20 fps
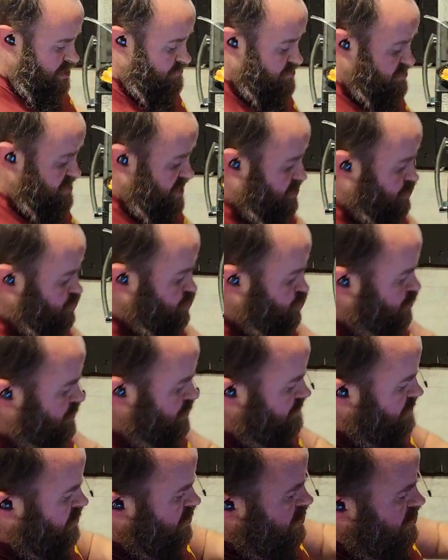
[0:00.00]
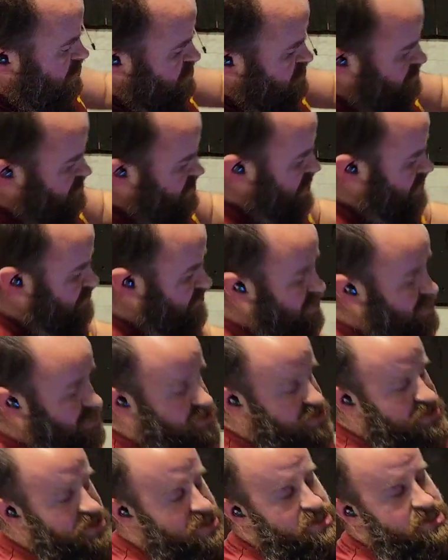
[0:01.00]
style shrimp. So what that
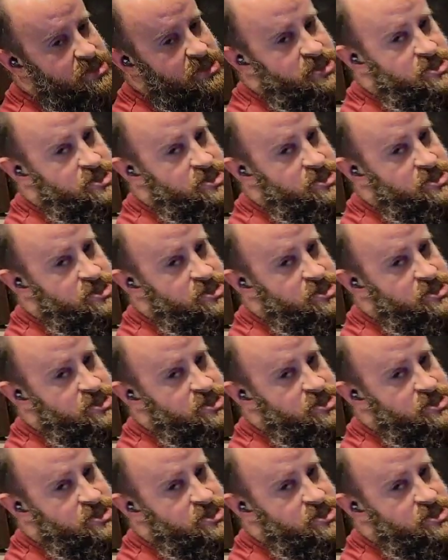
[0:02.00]
means is